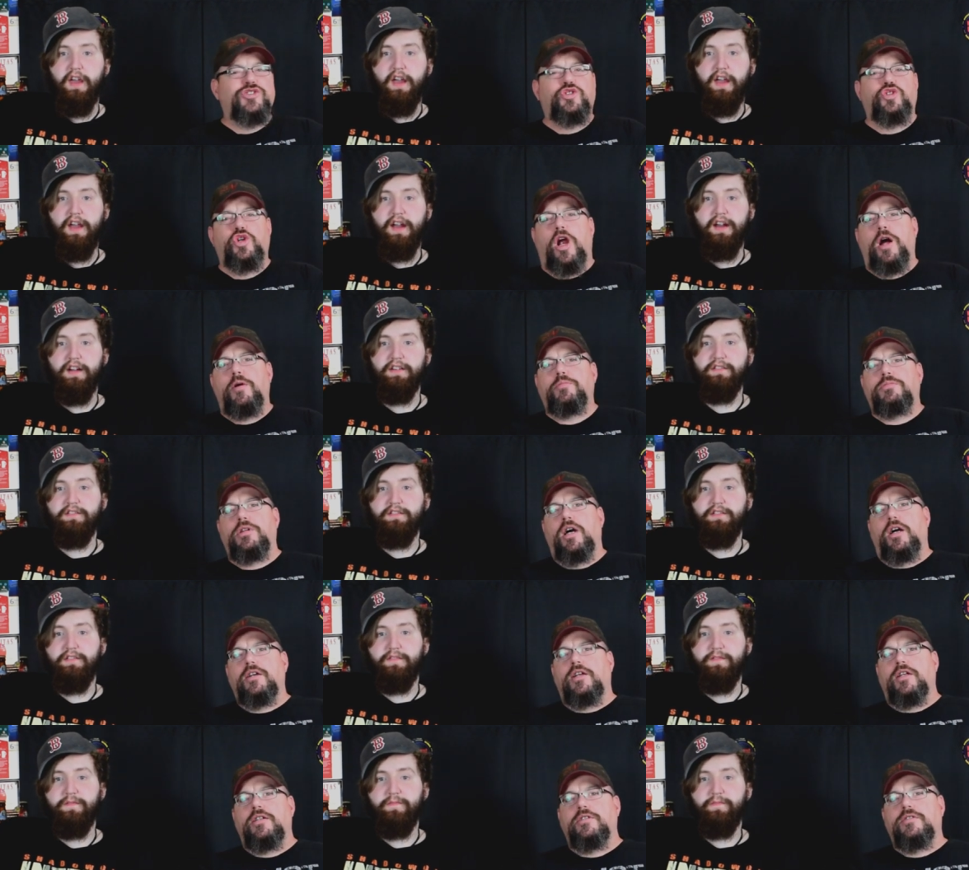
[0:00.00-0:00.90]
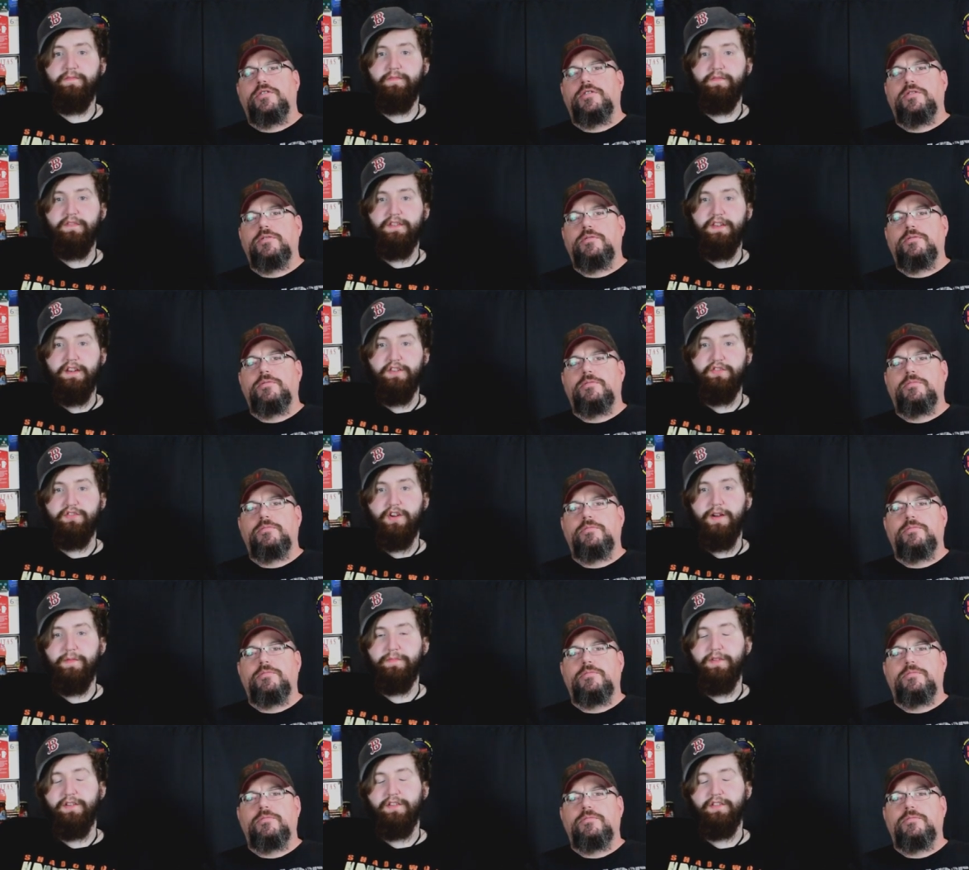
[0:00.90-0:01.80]
Speaker 1: drop and, Dunkins.
Speaker 2: Yeah,
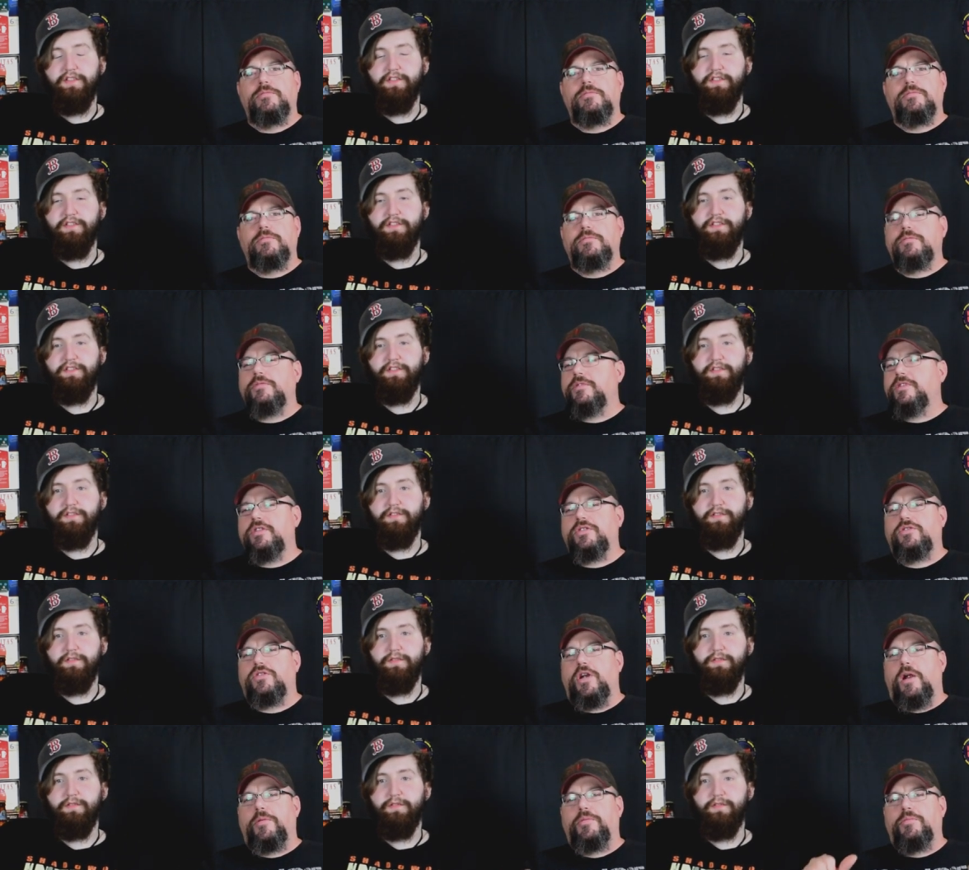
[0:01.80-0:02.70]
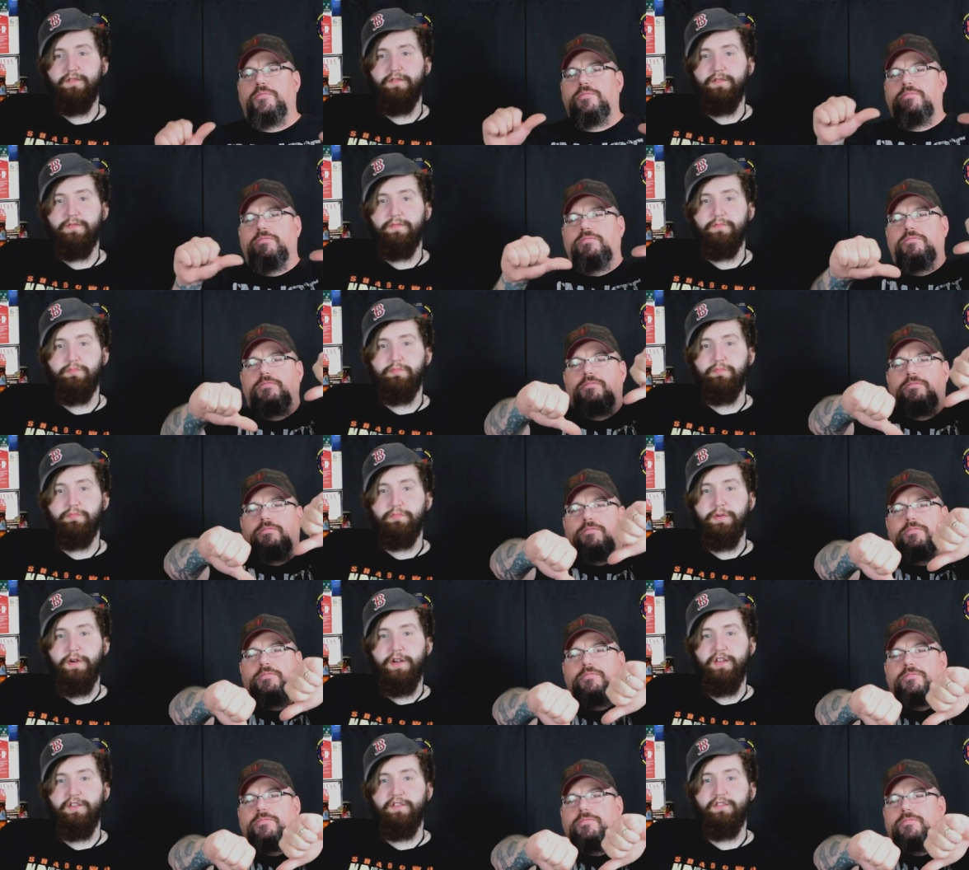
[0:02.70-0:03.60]
drop Dunkins. Just drop them.
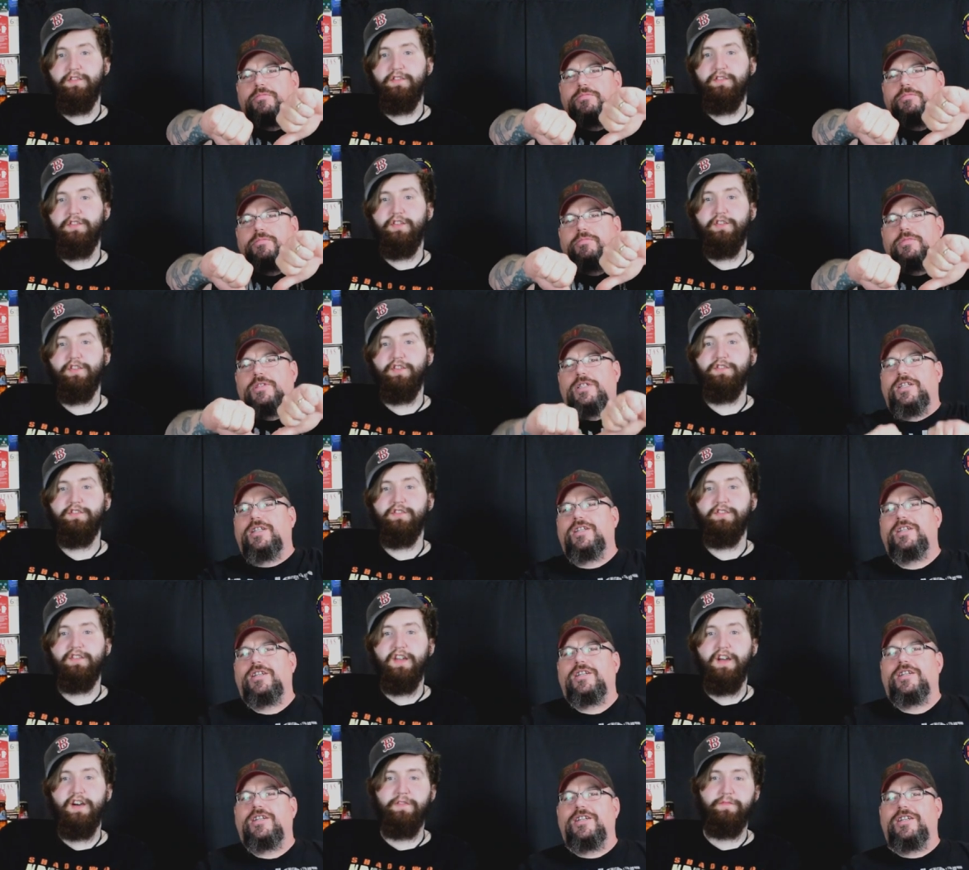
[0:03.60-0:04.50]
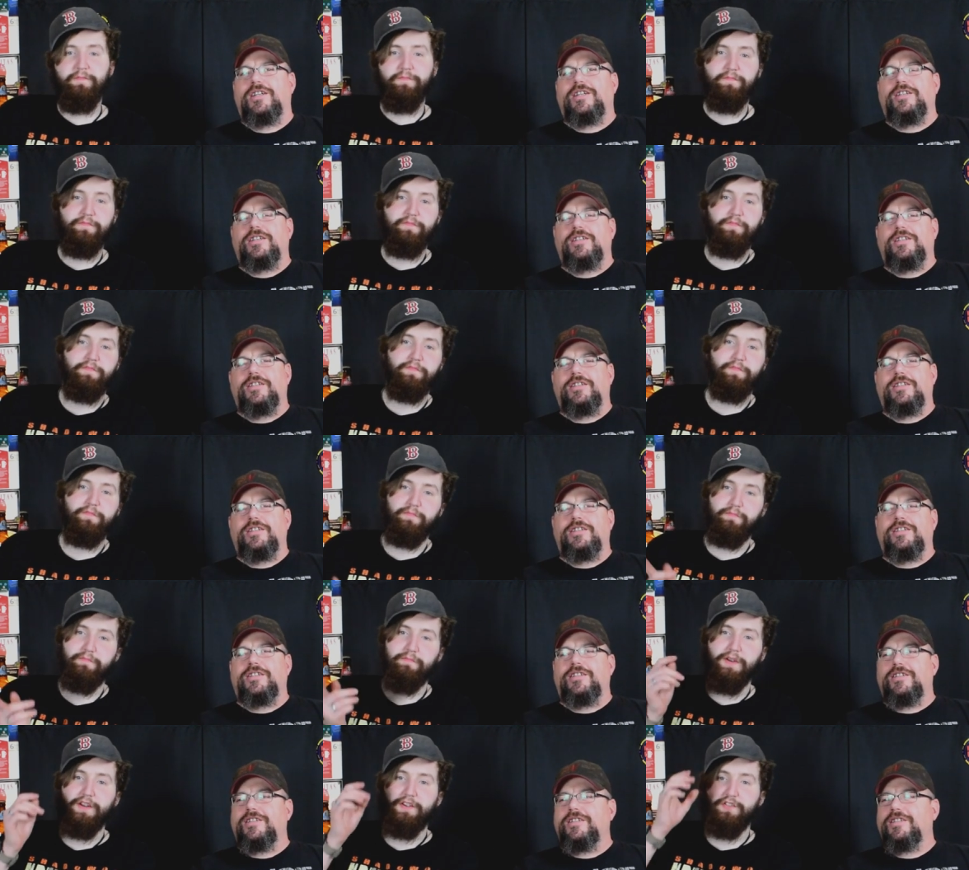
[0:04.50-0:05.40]
But to close this out,
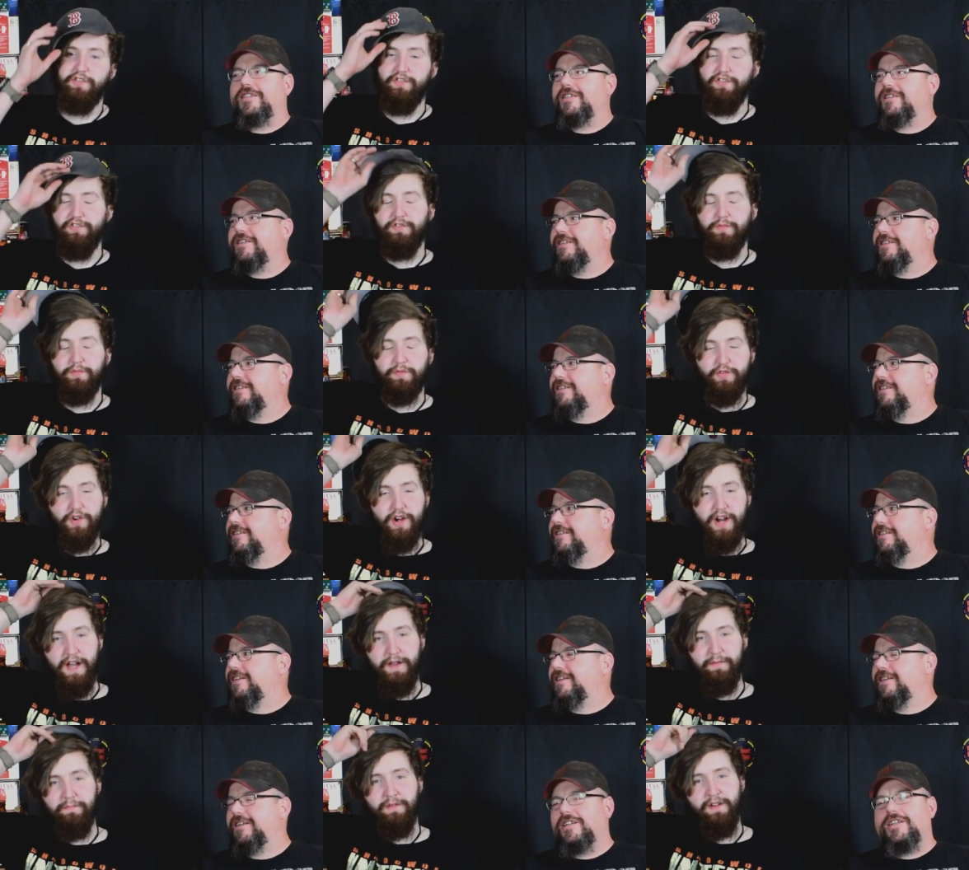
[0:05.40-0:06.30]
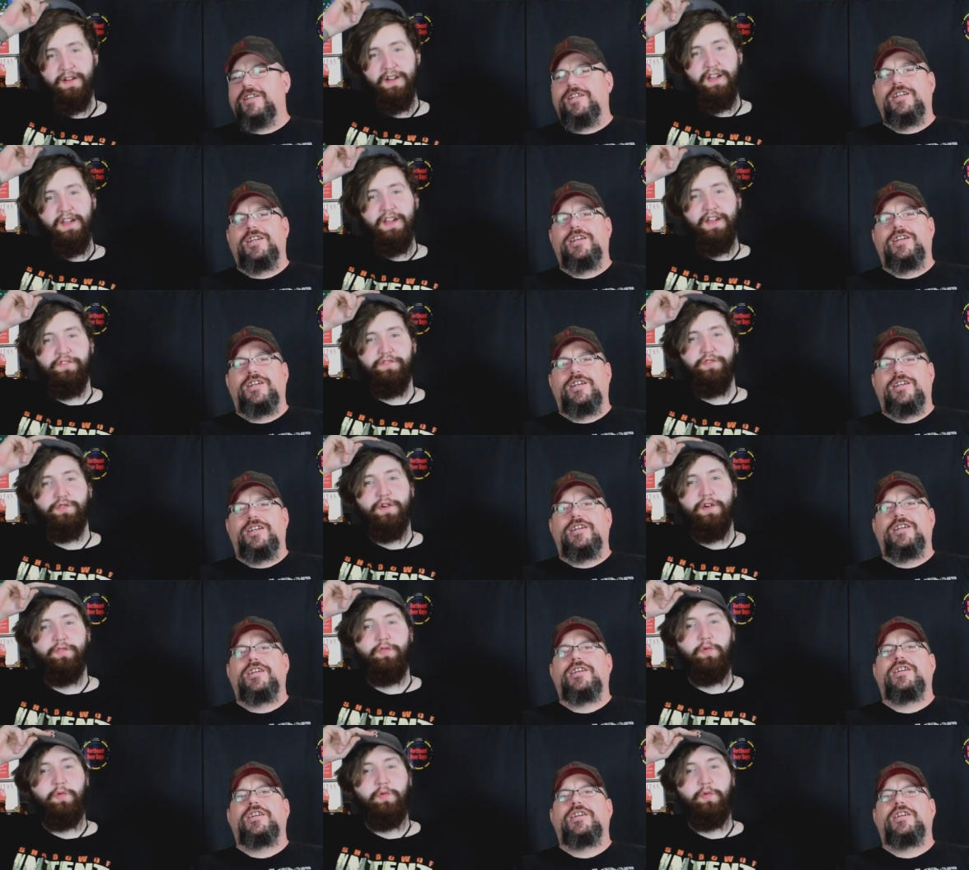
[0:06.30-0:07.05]
Make sure you subscribe if you ever